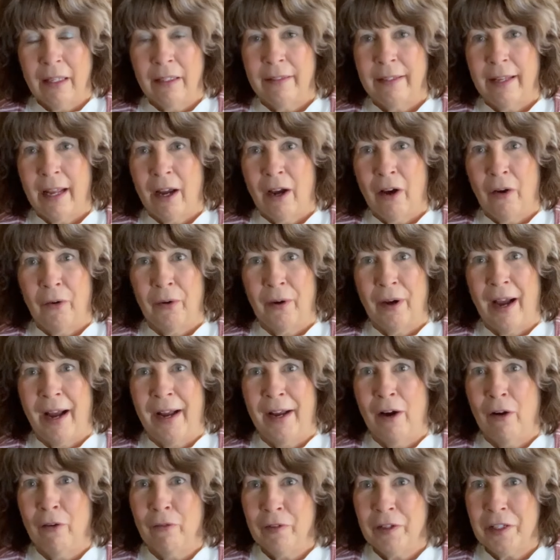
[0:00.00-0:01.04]
Now, I
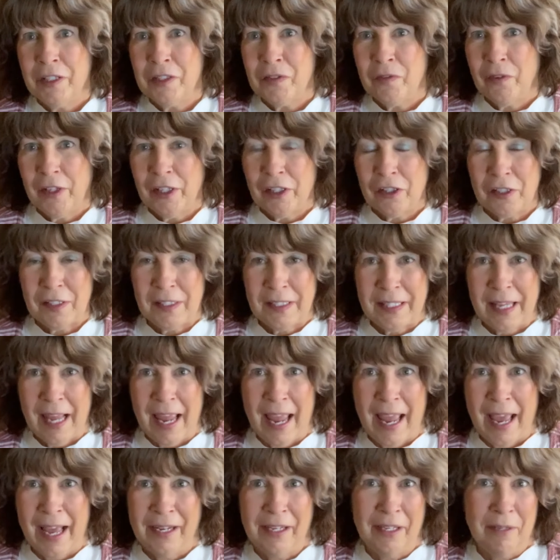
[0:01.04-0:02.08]
always feel
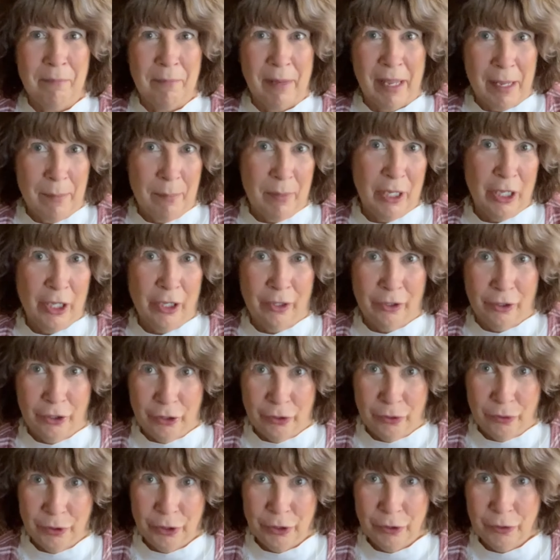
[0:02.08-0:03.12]
sad, and maybe
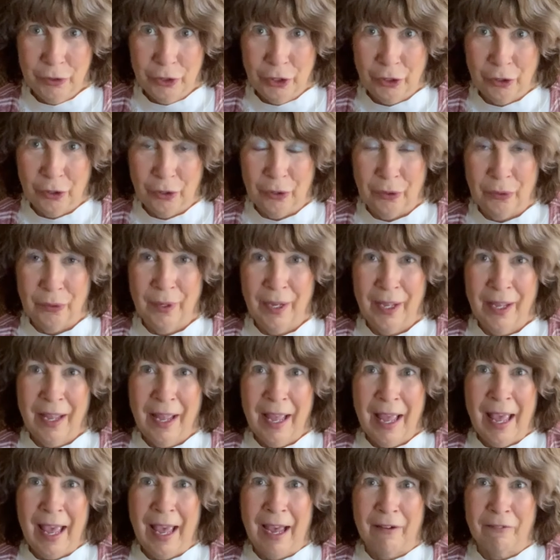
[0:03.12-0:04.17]
you do too,
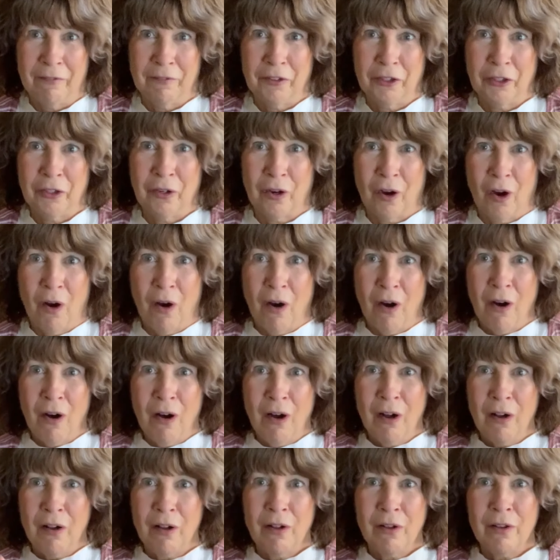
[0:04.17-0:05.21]
after
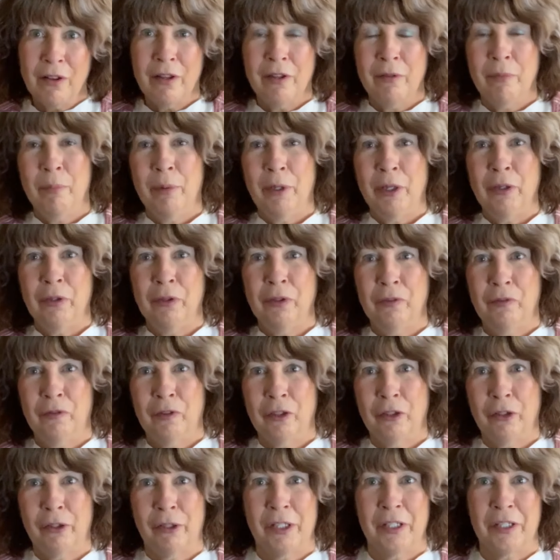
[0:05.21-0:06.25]
all the beautiful
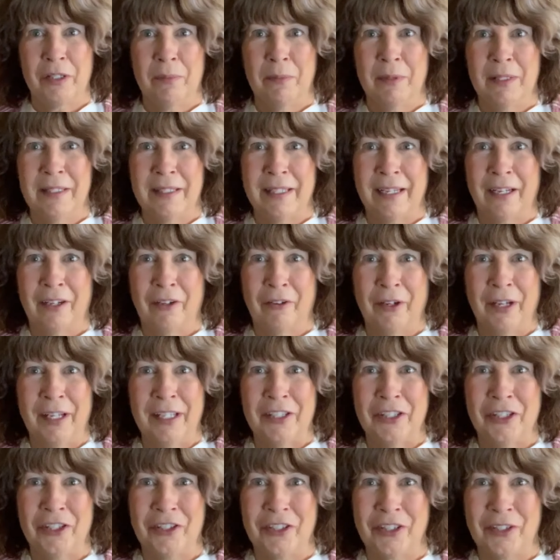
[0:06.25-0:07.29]
Christmas
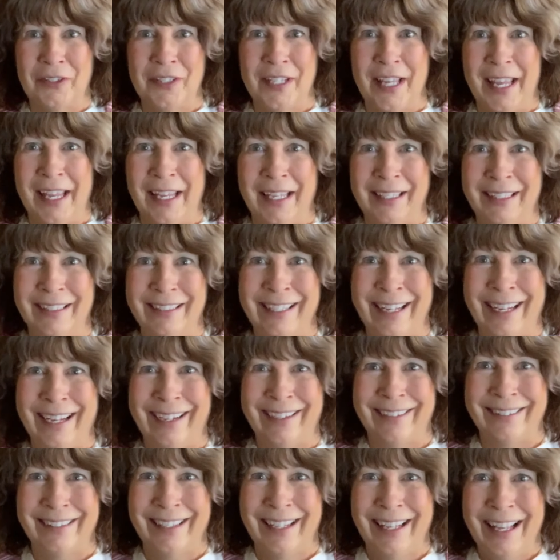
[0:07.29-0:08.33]
decorations are taken
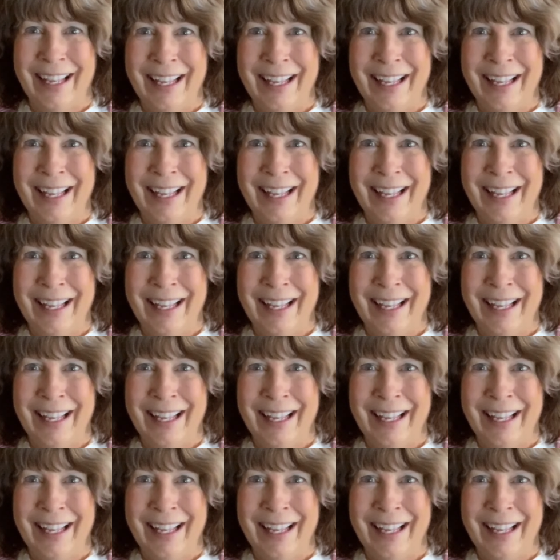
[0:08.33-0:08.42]
down.